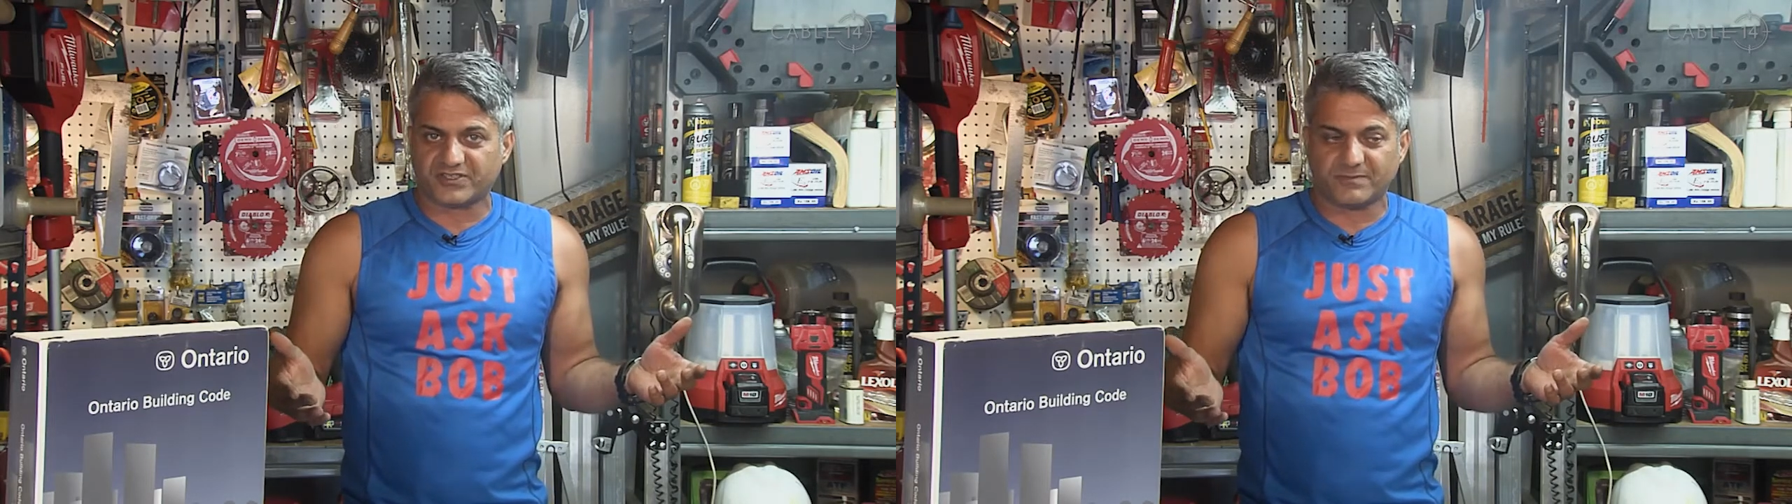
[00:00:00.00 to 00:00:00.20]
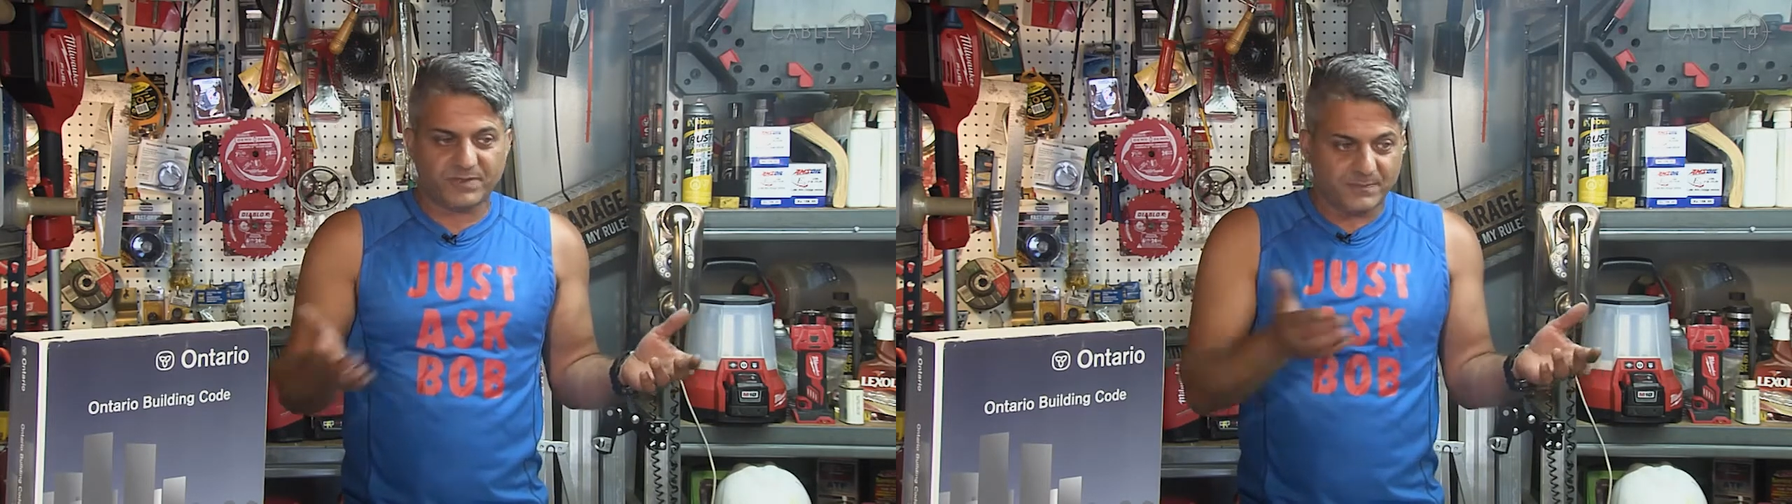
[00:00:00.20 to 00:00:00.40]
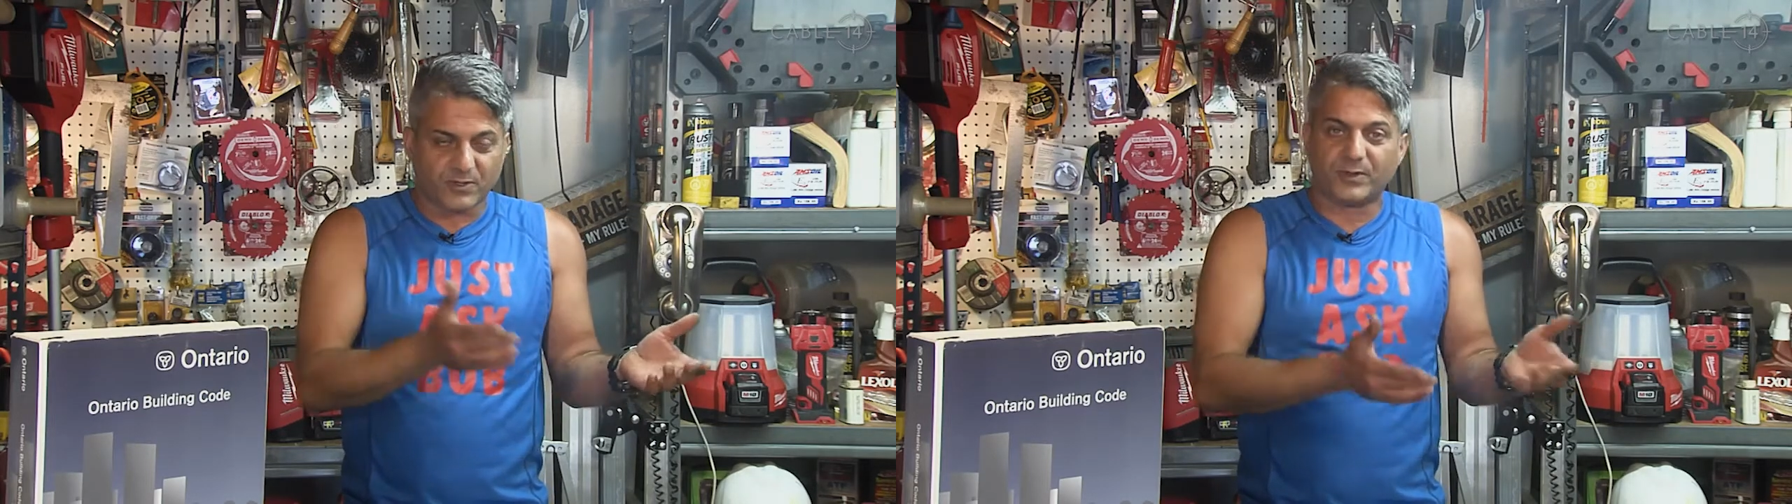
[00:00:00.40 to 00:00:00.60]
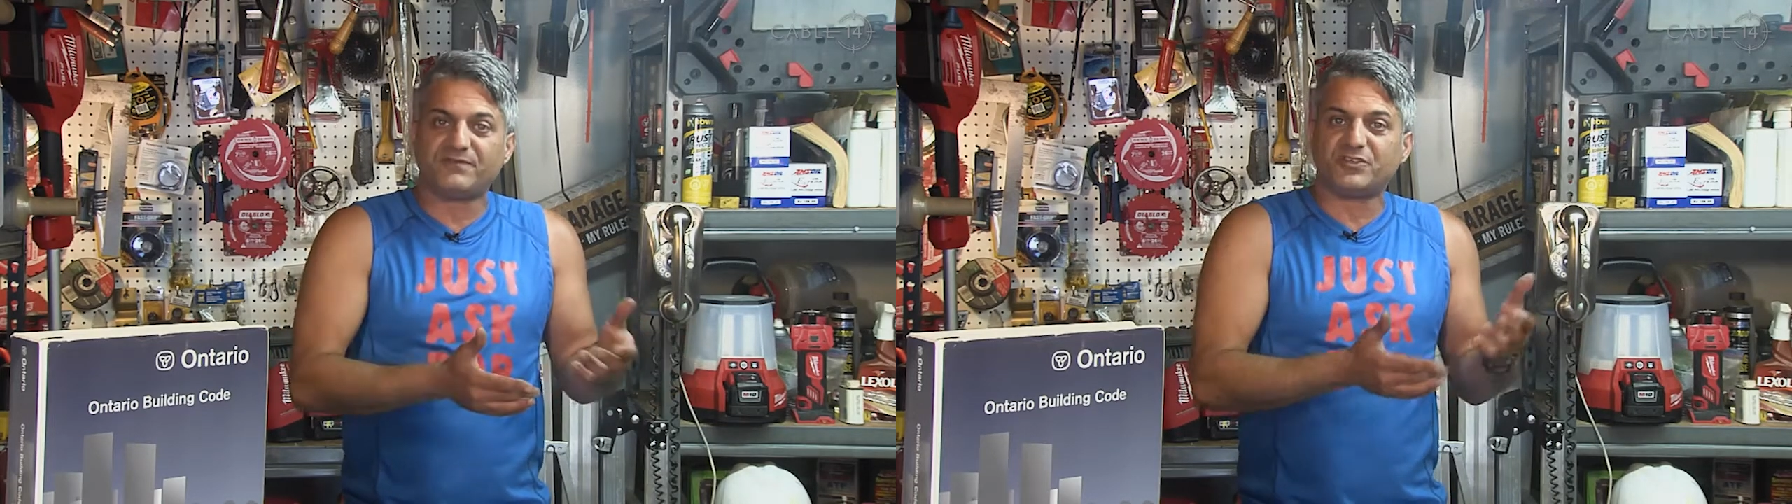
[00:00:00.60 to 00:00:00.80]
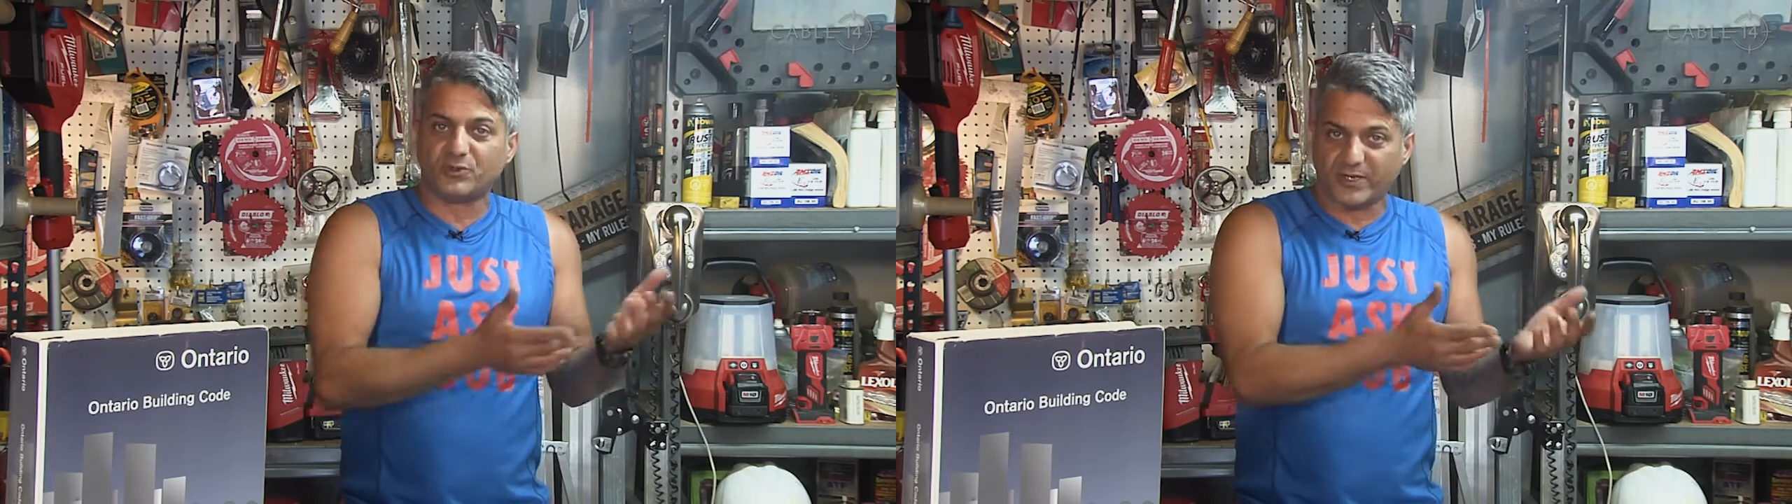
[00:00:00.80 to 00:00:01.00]
and people are
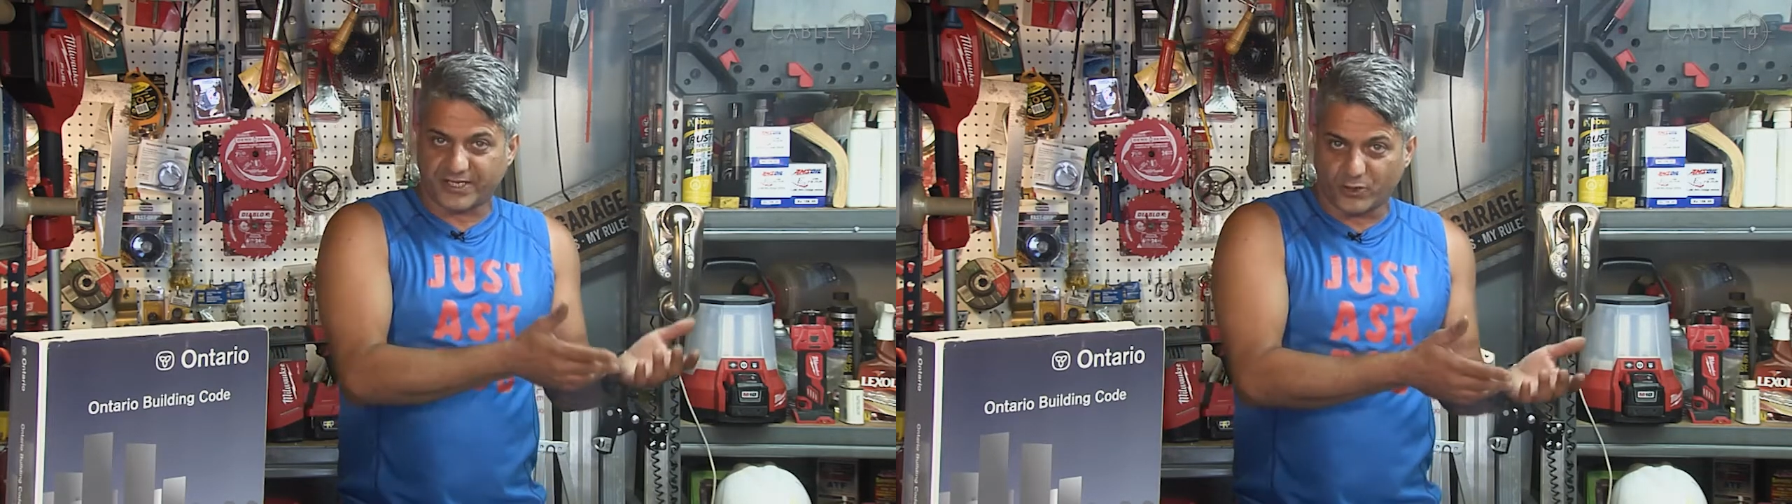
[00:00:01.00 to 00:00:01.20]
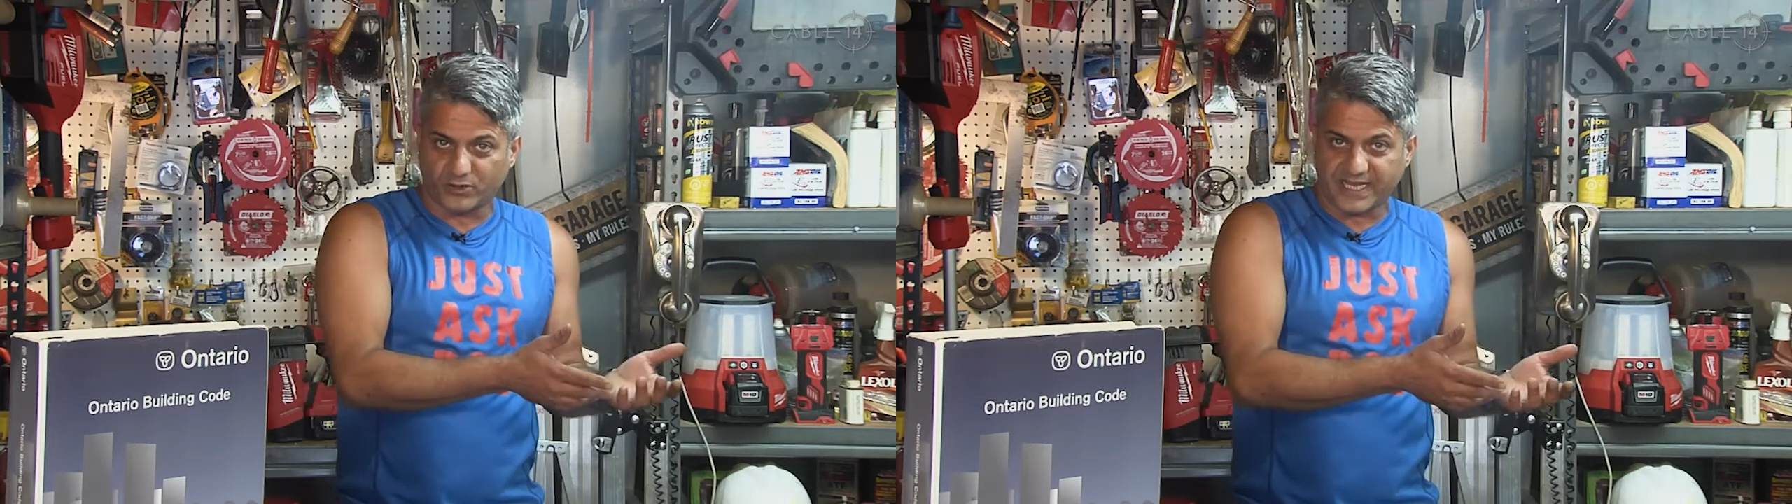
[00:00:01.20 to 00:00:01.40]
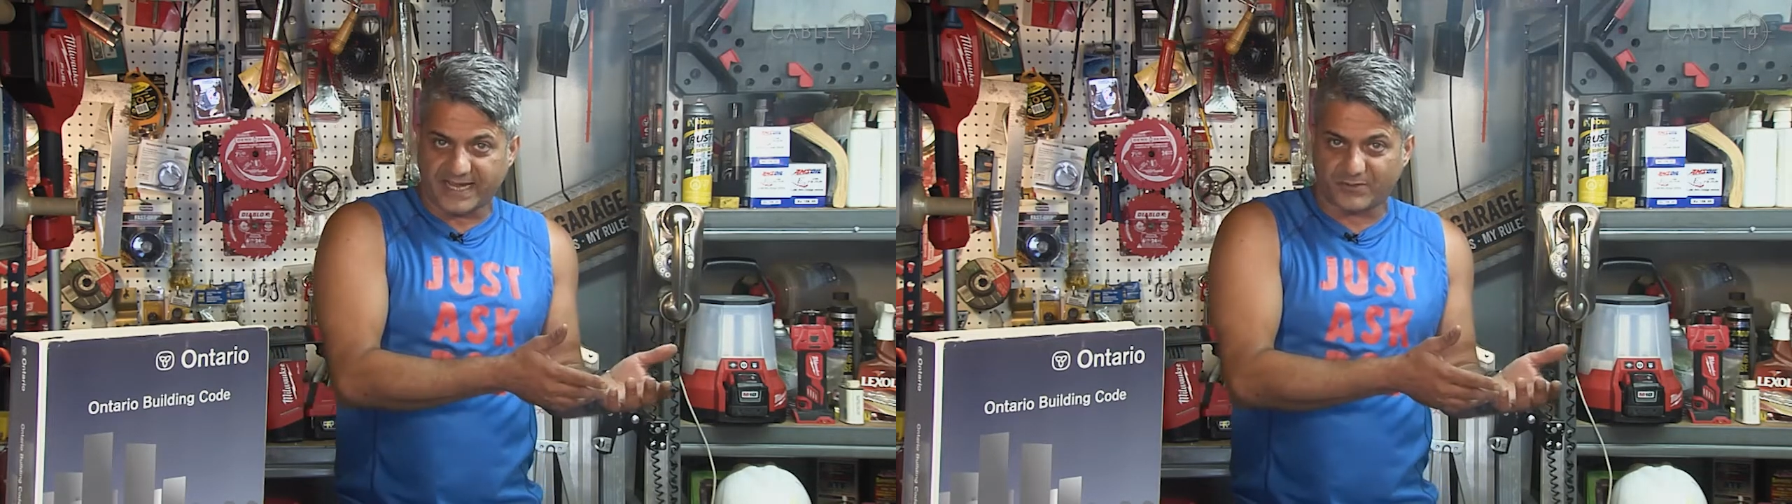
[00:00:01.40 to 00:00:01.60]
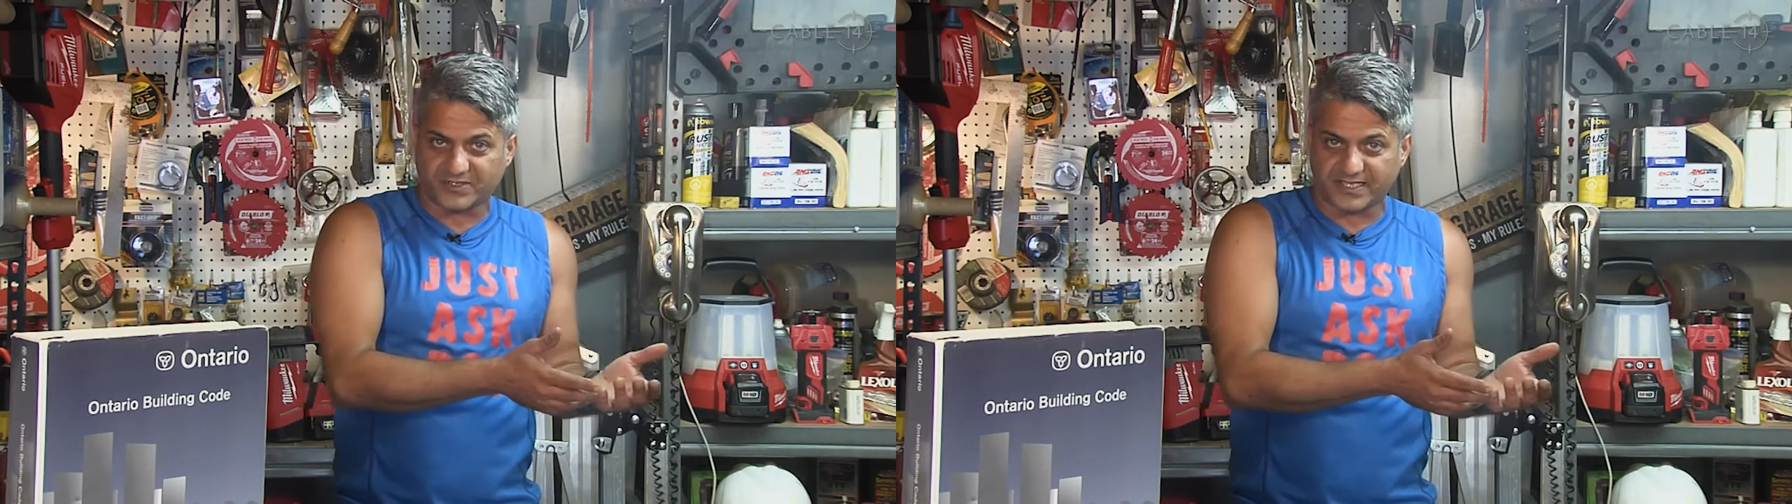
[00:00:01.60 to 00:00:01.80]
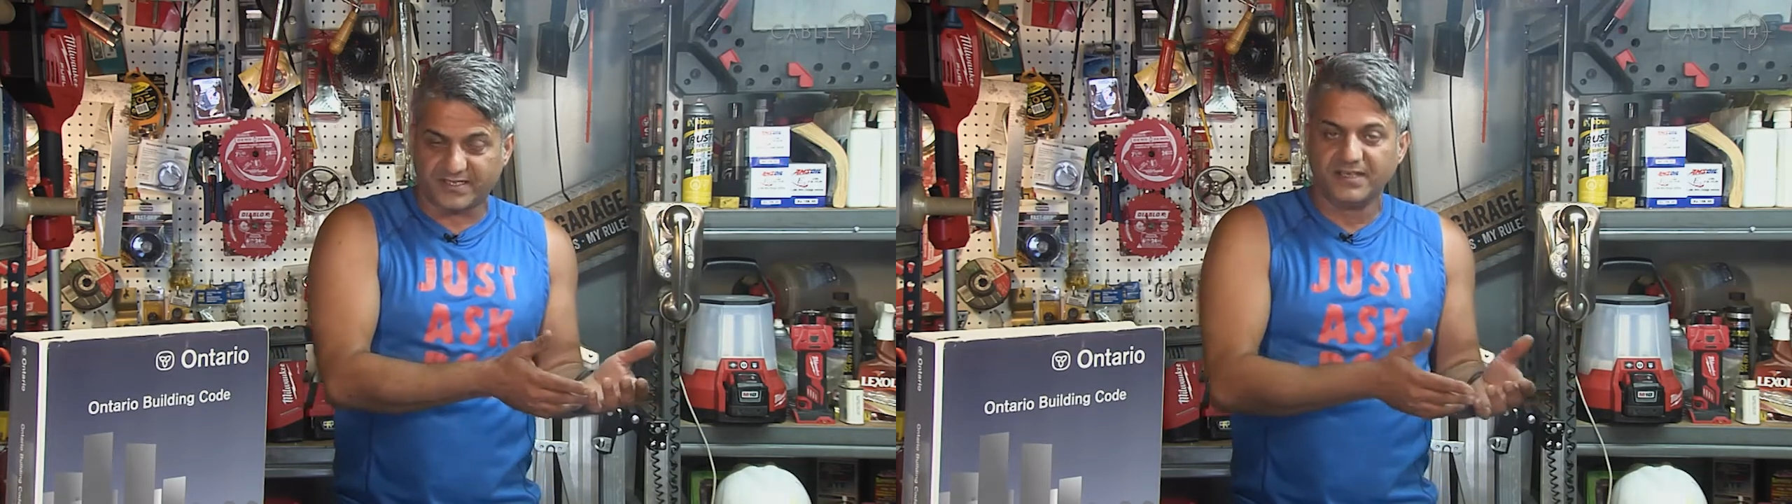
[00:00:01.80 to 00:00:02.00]
even doing an old
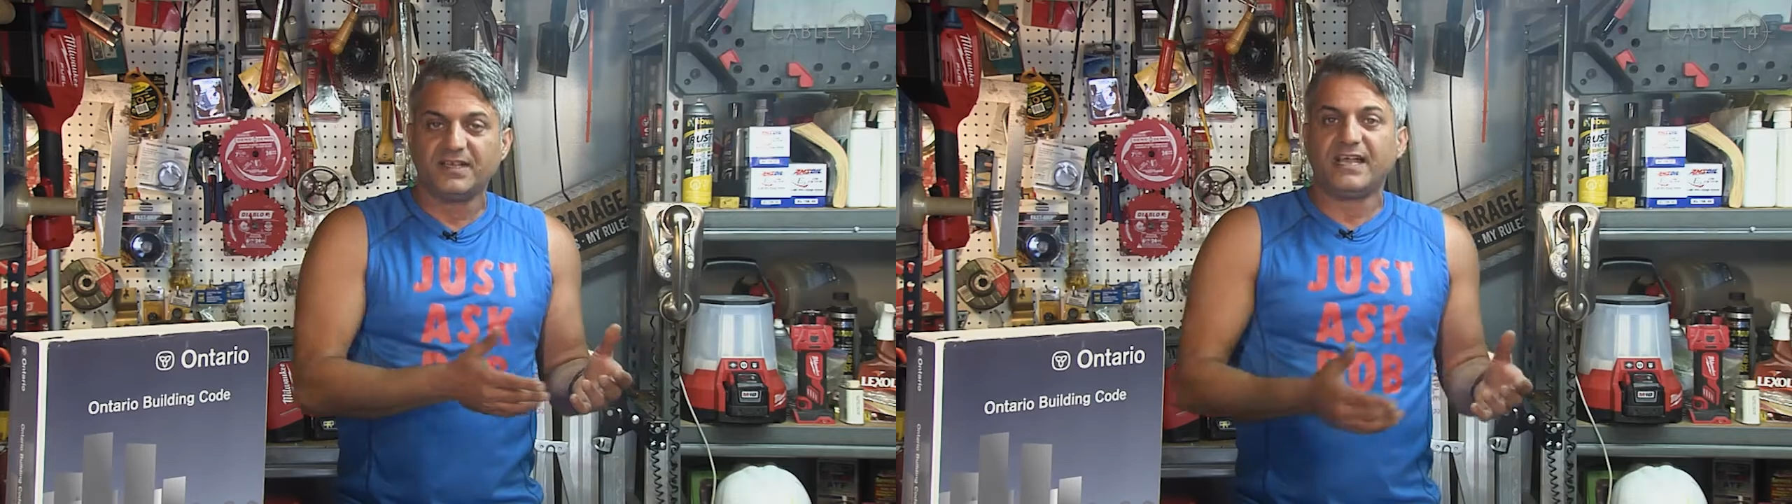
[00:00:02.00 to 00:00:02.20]
Hamilton,